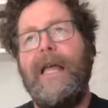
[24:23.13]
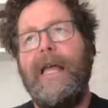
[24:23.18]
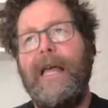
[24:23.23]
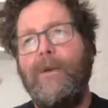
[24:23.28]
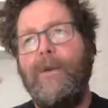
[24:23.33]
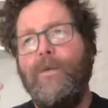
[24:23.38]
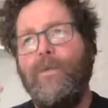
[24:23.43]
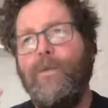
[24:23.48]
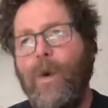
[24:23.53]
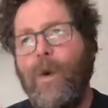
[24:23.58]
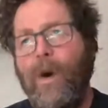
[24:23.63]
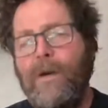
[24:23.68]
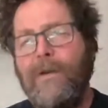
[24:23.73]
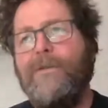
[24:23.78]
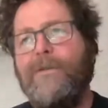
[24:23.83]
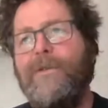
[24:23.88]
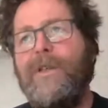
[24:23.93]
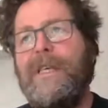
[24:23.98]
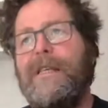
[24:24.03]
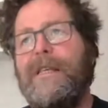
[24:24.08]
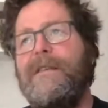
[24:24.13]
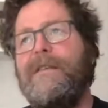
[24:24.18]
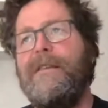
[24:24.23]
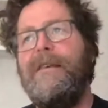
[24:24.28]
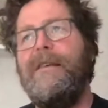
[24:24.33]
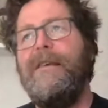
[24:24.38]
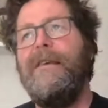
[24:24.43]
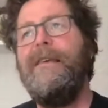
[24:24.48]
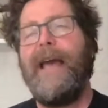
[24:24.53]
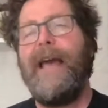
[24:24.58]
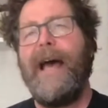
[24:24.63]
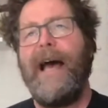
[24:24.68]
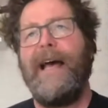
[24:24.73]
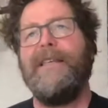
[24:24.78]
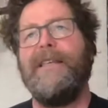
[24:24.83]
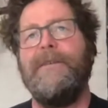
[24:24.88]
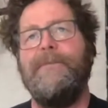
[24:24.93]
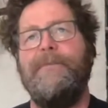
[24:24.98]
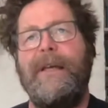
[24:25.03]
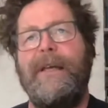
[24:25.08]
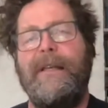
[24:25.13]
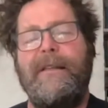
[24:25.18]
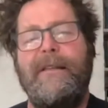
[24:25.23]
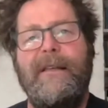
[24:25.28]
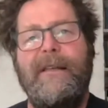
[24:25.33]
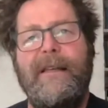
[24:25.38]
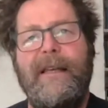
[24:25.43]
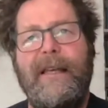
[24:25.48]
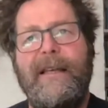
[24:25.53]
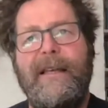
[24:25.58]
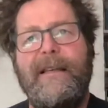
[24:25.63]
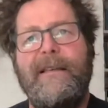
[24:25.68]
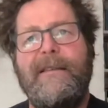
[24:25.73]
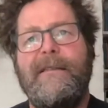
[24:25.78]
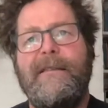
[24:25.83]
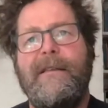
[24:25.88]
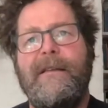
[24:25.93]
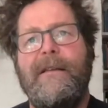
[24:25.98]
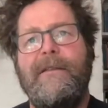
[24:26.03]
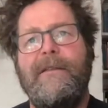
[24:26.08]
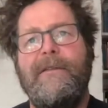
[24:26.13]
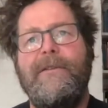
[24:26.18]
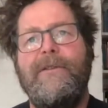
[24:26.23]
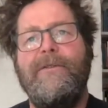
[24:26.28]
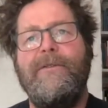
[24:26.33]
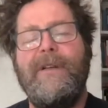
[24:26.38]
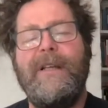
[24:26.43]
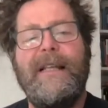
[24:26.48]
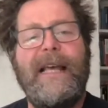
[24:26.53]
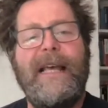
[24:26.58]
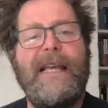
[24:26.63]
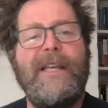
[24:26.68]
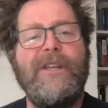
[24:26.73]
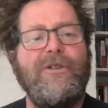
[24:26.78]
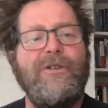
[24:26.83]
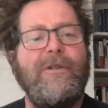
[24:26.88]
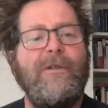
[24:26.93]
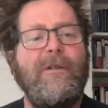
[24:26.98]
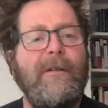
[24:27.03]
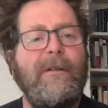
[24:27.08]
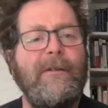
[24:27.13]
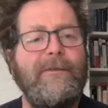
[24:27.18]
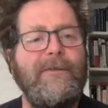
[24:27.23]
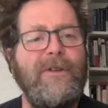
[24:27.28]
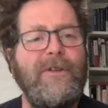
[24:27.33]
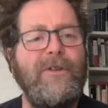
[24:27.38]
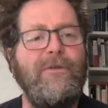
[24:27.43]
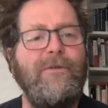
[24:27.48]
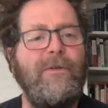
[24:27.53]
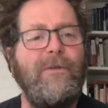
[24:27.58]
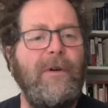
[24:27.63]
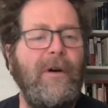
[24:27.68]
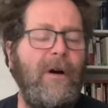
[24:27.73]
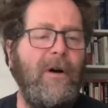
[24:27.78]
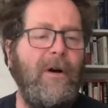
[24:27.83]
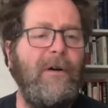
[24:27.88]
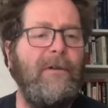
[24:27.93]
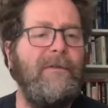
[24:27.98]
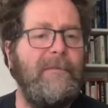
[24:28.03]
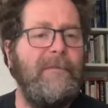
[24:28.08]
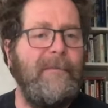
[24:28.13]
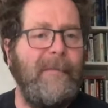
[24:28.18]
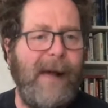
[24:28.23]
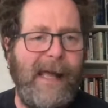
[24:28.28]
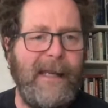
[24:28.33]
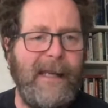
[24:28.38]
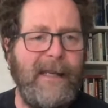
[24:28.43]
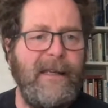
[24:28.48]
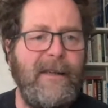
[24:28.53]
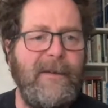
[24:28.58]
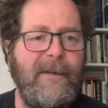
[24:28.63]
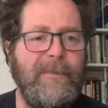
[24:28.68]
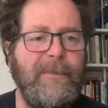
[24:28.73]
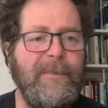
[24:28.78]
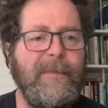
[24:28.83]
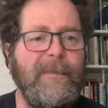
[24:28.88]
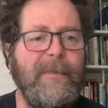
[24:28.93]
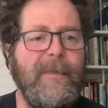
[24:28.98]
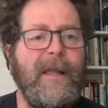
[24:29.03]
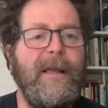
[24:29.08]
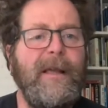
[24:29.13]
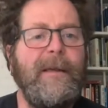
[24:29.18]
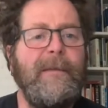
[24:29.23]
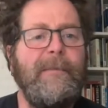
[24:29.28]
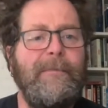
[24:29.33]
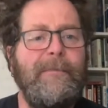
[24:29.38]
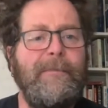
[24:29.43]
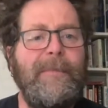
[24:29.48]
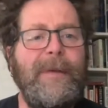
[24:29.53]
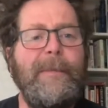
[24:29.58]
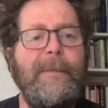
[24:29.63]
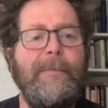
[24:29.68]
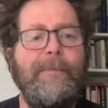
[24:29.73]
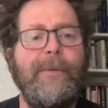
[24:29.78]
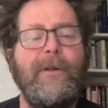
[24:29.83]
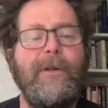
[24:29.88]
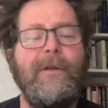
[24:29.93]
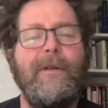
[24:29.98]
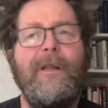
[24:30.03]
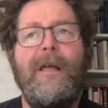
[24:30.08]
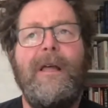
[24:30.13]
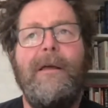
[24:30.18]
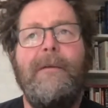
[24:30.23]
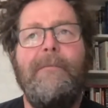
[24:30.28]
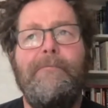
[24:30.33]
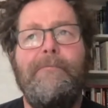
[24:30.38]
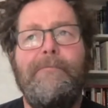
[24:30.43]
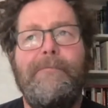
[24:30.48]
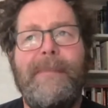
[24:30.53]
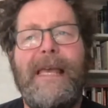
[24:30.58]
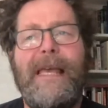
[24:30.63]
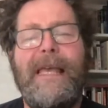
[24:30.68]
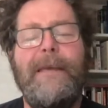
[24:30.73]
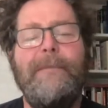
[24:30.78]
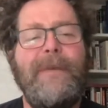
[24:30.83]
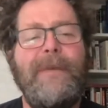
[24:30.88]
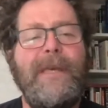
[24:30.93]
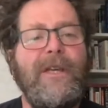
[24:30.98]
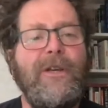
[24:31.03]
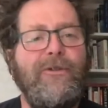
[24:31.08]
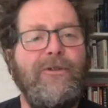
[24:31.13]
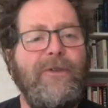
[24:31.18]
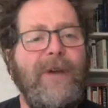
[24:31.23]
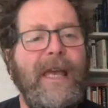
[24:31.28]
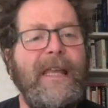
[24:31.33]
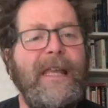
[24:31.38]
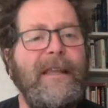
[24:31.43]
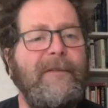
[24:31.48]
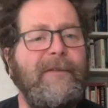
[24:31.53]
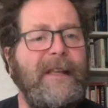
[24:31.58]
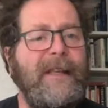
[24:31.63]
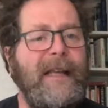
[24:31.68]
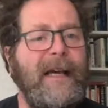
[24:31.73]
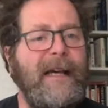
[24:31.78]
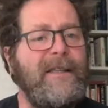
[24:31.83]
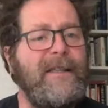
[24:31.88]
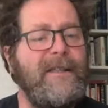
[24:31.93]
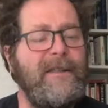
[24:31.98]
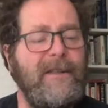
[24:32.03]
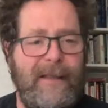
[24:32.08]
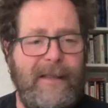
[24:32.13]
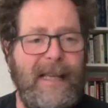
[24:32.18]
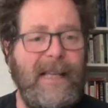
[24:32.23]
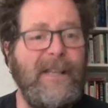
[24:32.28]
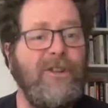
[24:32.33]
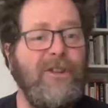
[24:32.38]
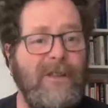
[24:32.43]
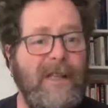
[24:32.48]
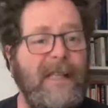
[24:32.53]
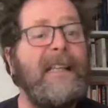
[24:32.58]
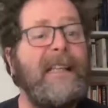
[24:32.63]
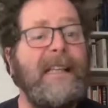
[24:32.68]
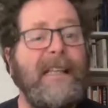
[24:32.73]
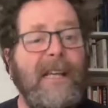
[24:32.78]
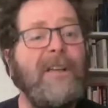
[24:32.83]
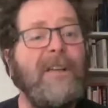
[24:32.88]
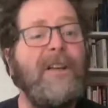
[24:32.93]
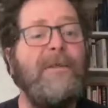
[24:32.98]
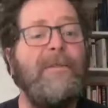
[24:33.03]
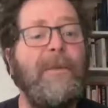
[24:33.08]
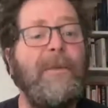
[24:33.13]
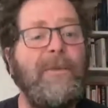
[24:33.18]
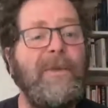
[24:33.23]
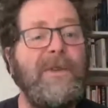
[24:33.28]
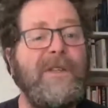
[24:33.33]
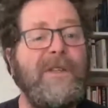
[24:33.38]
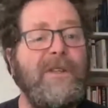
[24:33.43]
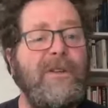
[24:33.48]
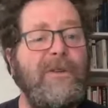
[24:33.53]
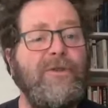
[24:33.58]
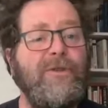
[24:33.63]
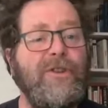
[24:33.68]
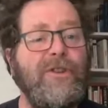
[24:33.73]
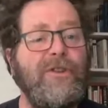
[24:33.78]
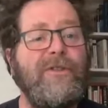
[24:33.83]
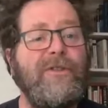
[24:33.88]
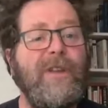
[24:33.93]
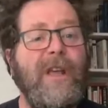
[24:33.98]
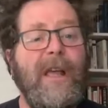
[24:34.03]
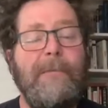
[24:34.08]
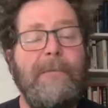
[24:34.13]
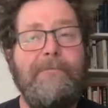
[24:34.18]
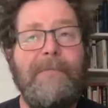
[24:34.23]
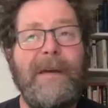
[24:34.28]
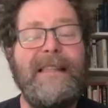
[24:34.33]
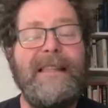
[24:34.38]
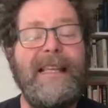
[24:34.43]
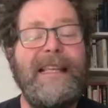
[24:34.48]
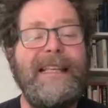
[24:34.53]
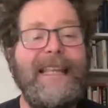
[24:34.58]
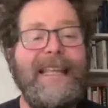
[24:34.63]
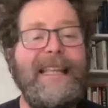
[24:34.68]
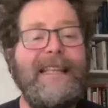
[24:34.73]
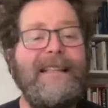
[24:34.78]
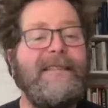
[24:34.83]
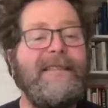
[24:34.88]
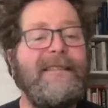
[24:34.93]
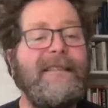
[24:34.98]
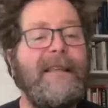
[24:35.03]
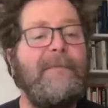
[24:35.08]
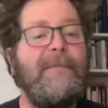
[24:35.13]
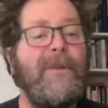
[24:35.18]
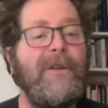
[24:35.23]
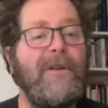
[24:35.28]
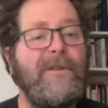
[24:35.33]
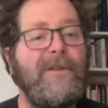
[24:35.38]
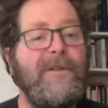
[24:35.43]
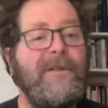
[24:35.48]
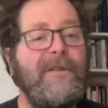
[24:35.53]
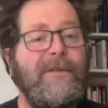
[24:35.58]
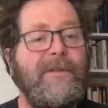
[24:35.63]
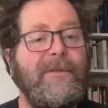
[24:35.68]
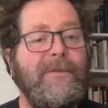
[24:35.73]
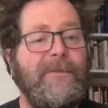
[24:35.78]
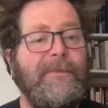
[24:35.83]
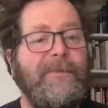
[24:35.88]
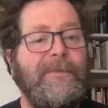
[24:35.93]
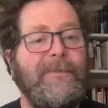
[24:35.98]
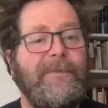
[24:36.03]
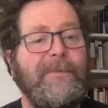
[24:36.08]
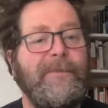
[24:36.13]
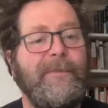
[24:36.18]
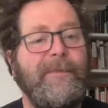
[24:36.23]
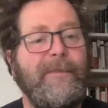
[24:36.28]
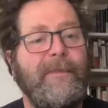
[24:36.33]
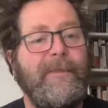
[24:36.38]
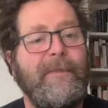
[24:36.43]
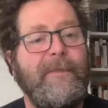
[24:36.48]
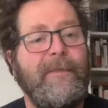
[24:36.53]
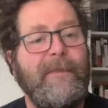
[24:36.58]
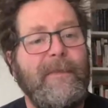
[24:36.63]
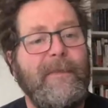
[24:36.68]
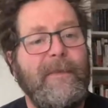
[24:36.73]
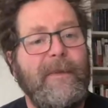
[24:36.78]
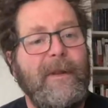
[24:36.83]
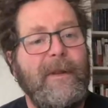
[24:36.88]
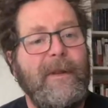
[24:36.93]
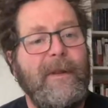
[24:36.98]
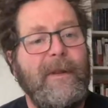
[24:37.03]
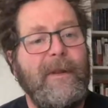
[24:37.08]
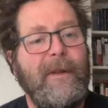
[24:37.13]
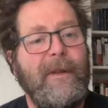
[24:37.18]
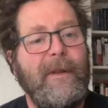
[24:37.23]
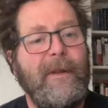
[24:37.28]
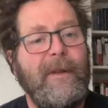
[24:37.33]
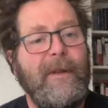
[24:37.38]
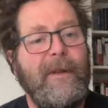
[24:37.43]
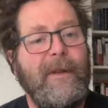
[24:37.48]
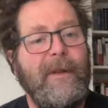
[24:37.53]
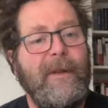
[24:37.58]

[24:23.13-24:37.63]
And one of these key aspects is the relational view of man. People may be creative in isolation that they can come up with solutions, but they need stimulus. No